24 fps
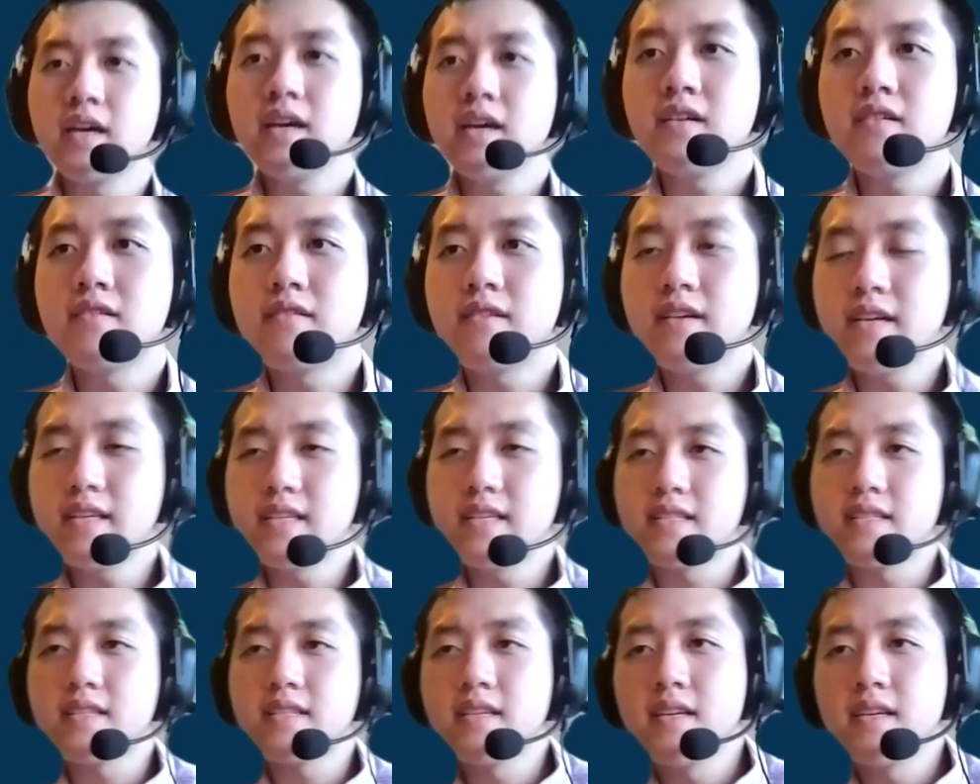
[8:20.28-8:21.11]
all
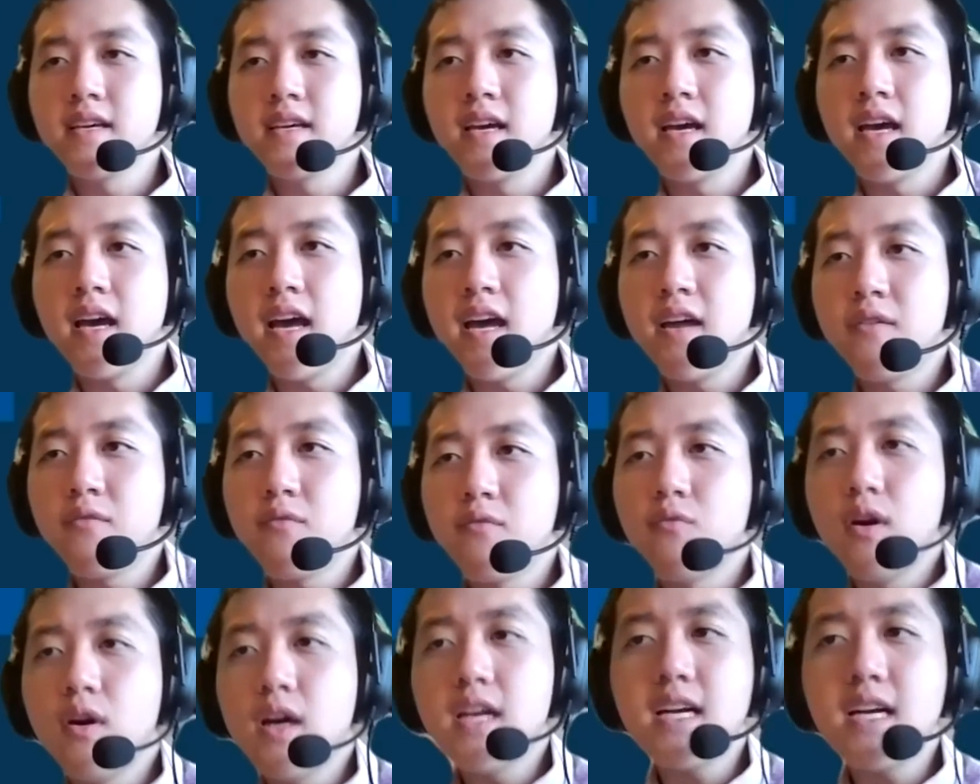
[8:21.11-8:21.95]
right. And
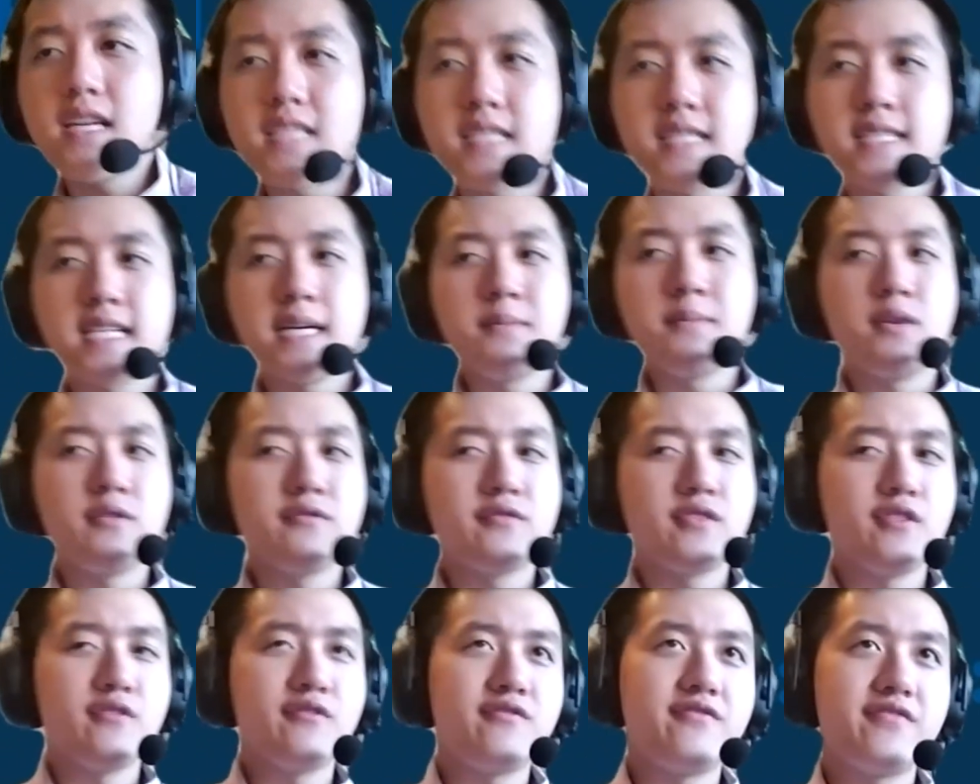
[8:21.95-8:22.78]
what are some of
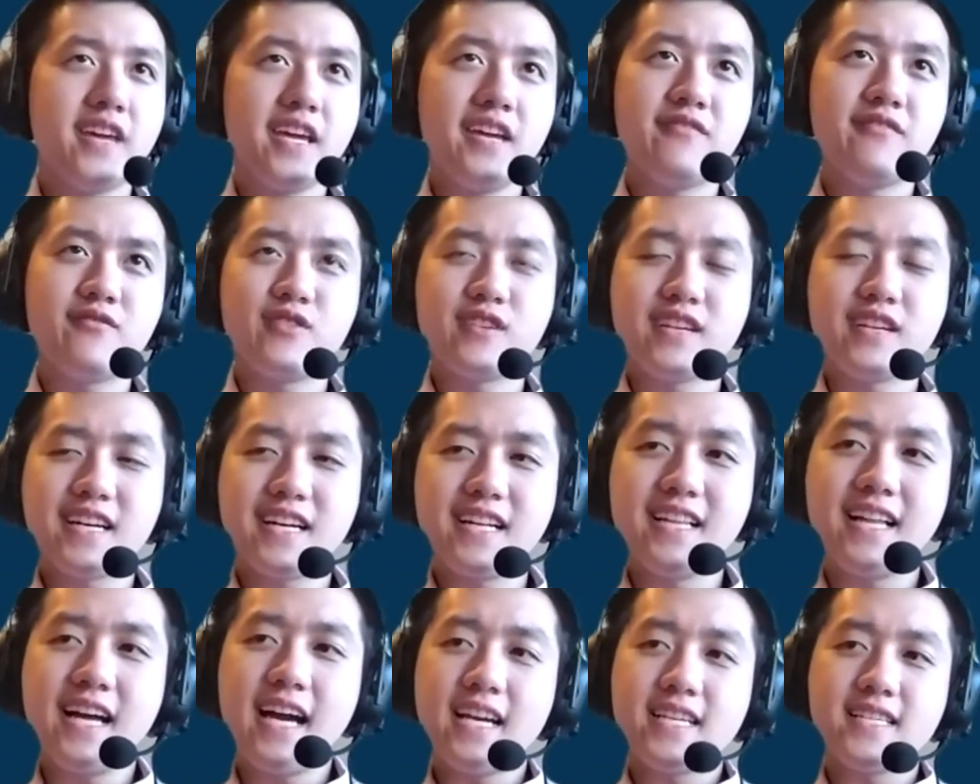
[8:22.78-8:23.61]
your favorite
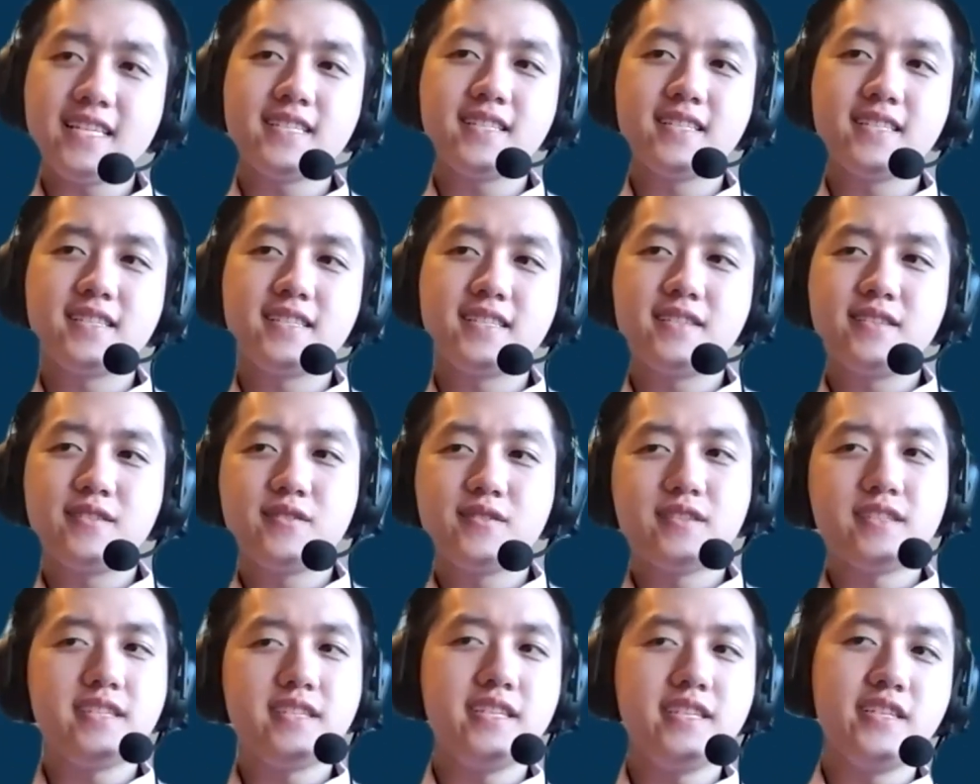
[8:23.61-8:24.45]
classes to
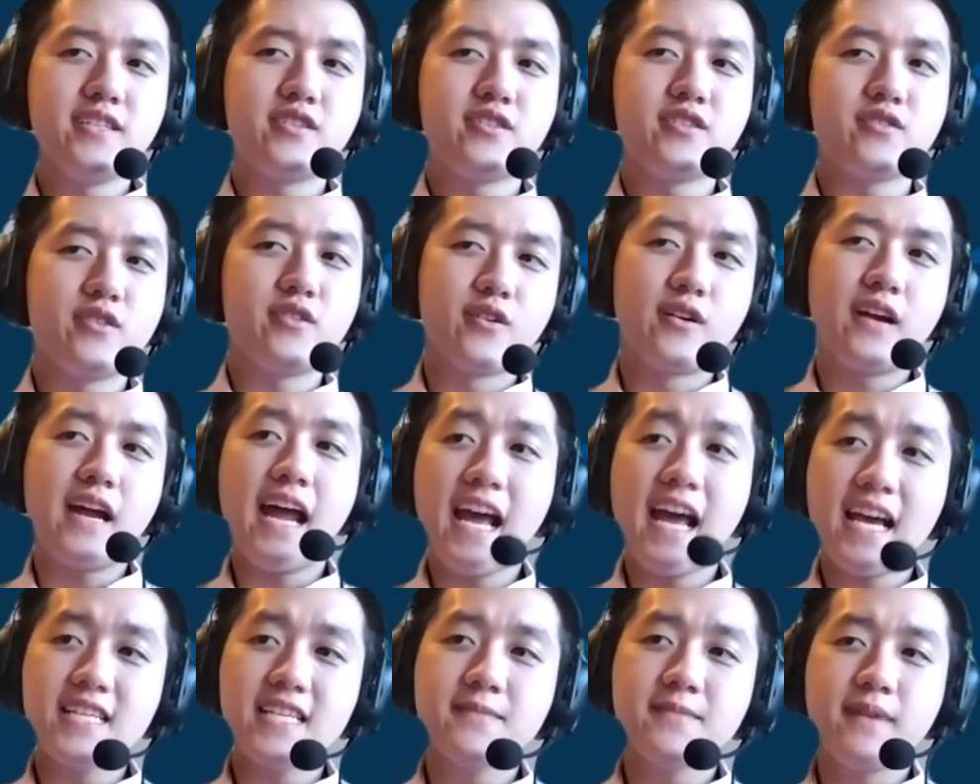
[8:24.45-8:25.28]
teach or
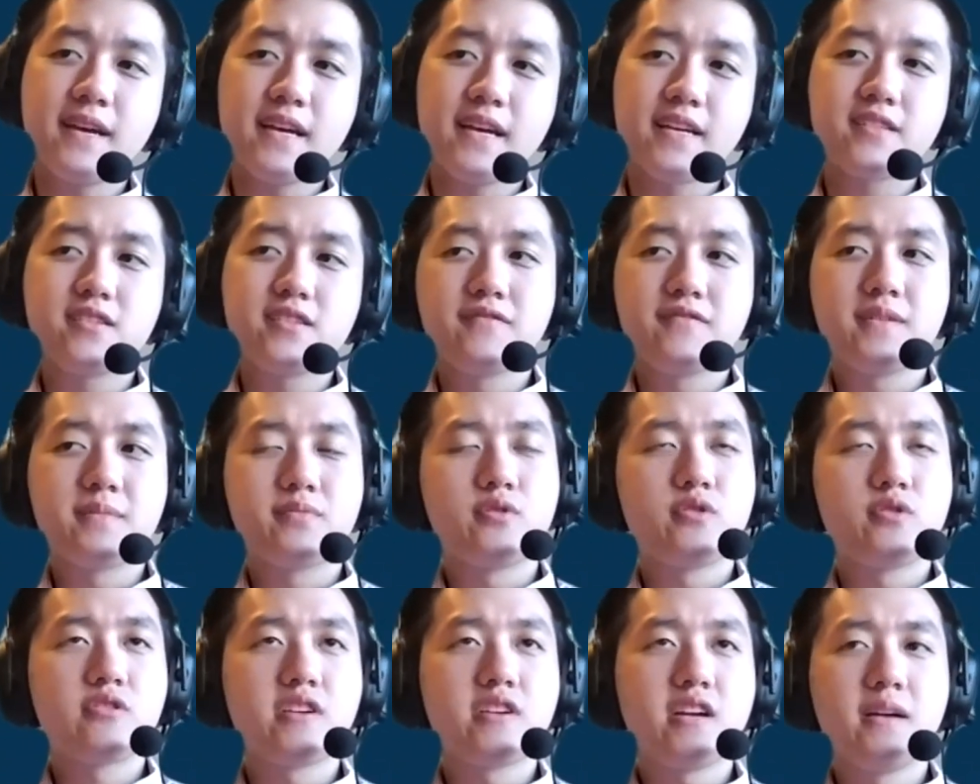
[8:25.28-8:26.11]
aspects of the
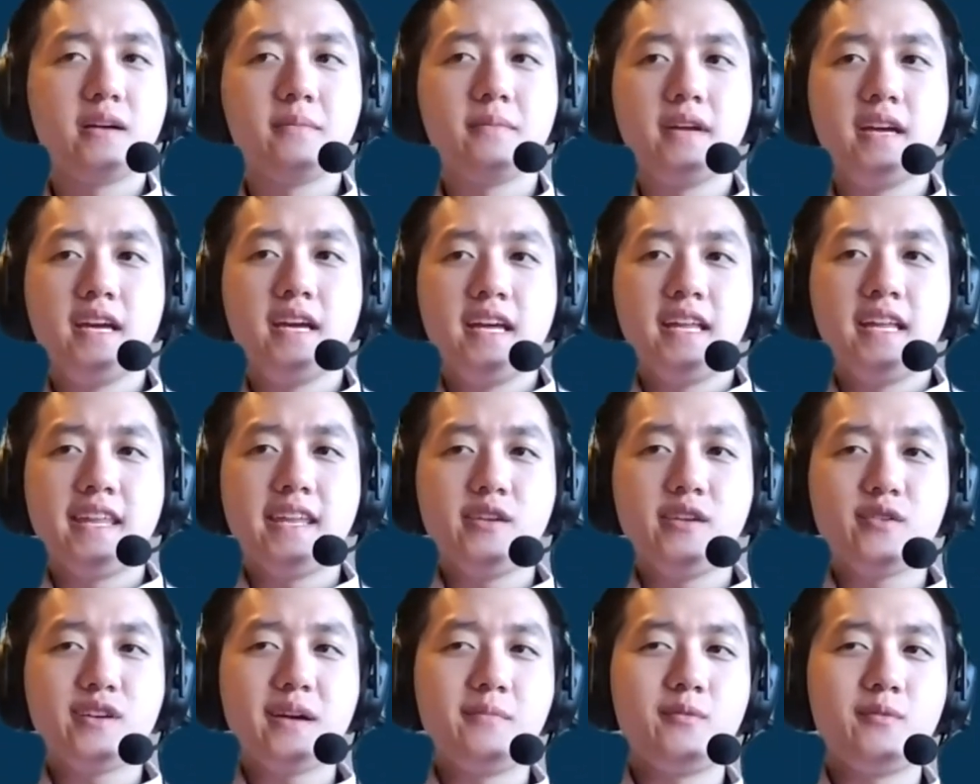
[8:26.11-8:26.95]
program that
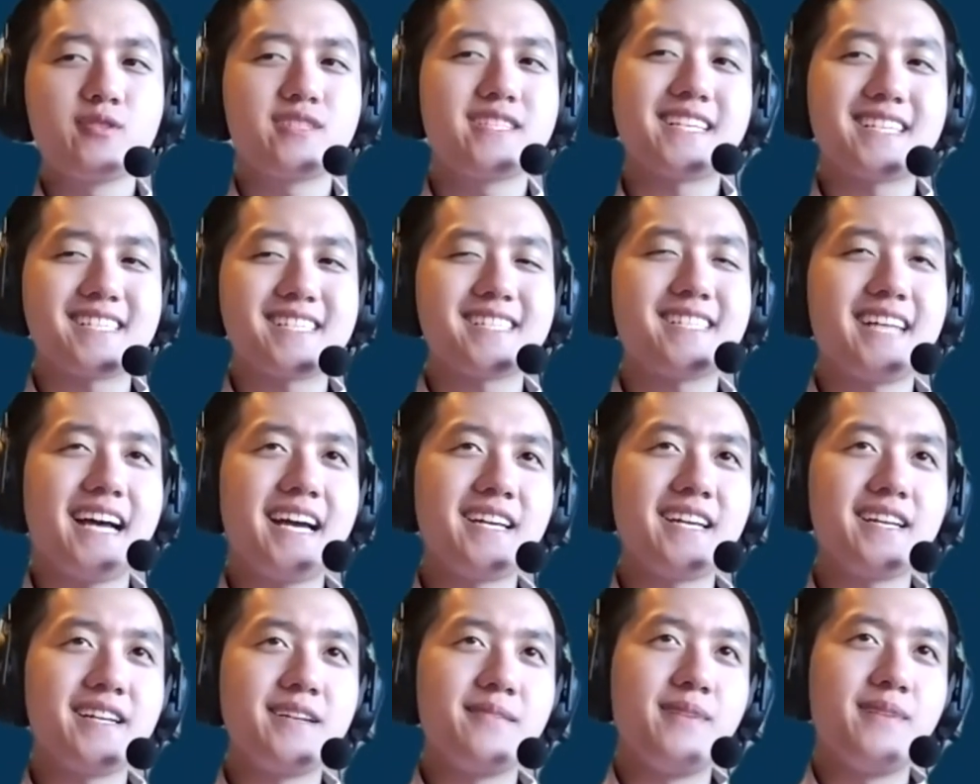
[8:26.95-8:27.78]
you get most
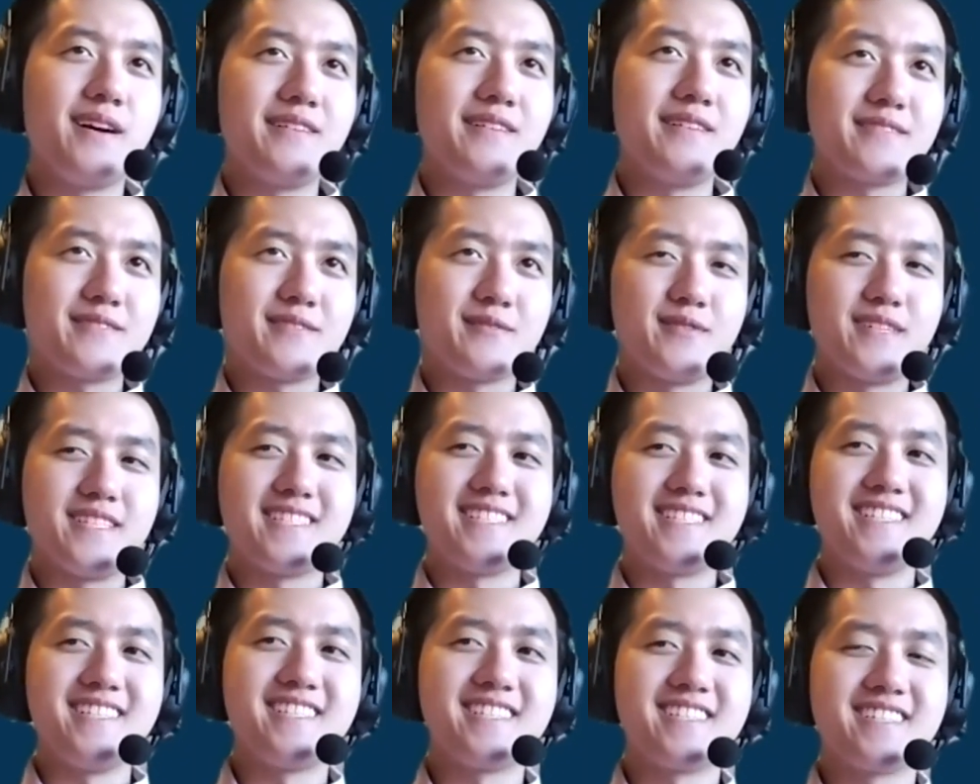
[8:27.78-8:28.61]
excited about when
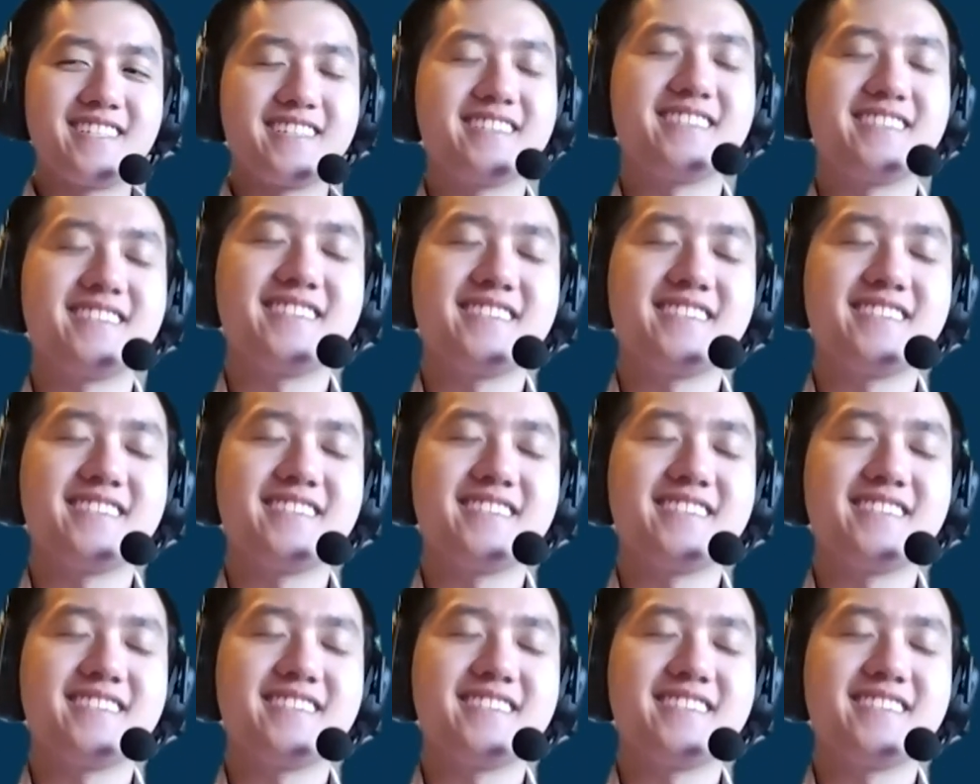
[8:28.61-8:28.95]
teaching?